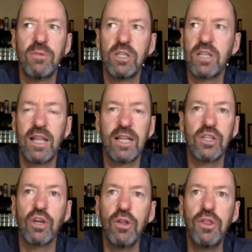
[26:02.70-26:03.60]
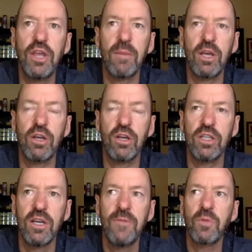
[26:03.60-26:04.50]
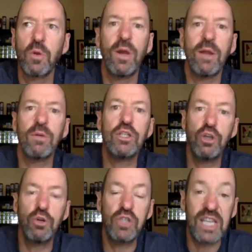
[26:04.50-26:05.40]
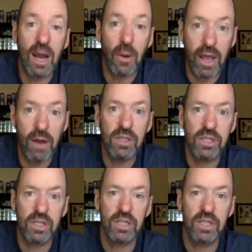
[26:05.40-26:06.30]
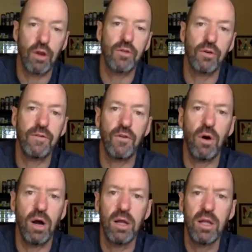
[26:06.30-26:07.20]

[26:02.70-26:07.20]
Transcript: you say that's a good thing because we're reducing our errors in zero through four.